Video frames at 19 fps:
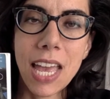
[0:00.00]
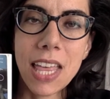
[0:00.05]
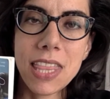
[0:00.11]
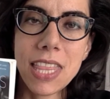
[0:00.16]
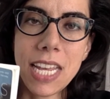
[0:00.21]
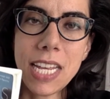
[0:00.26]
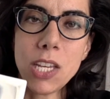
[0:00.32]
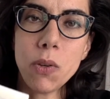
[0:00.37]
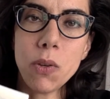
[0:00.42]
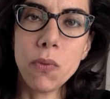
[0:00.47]

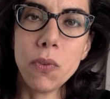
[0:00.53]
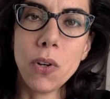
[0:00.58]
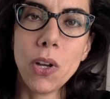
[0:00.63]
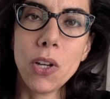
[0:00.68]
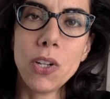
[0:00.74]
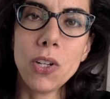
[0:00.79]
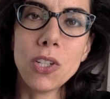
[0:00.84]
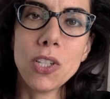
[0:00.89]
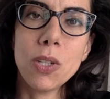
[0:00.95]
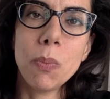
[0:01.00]
Thank you for
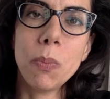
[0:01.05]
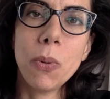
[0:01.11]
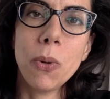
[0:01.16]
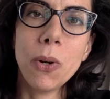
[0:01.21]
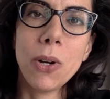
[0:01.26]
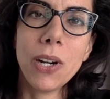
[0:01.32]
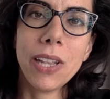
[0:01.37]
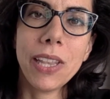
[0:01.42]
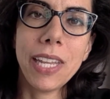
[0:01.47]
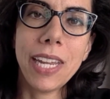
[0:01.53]
all your
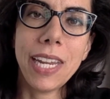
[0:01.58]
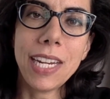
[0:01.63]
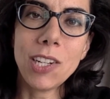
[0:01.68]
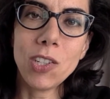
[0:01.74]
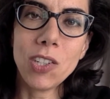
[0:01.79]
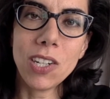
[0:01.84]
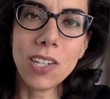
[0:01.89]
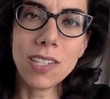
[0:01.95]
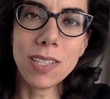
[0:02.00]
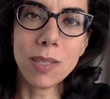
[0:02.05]
support. Like,
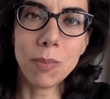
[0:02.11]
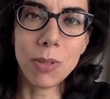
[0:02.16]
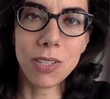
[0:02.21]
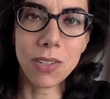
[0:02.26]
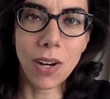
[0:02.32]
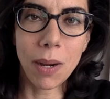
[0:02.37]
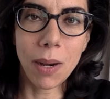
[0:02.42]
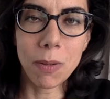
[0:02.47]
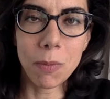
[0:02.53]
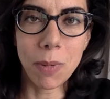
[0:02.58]
share,
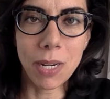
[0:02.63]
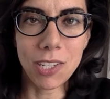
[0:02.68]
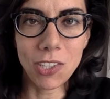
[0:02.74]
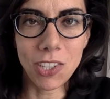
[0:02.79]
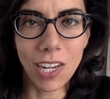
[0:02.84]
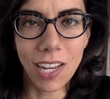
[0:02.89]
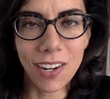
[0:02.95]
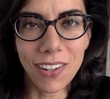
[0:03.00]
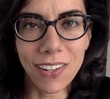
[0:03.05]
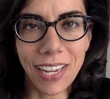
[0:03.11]
subscribe to my
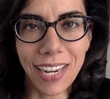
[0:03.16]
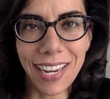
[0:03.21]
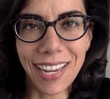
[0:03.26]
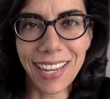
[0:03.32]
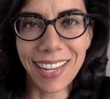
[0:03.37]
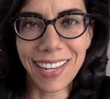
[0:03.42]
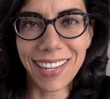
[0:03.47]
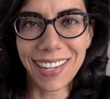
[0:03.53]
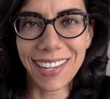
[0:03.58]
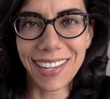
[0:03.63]
channel,
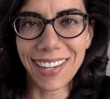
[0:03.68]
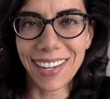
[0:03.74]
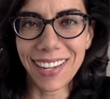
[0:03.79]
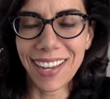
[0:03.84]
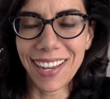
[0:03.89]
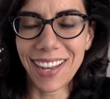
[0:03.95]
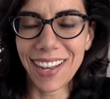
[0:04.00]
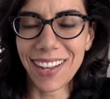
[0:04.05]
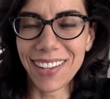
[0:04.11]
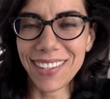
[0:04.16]
and I'll
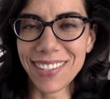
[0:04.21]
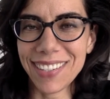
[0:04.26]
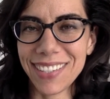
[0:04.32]
see you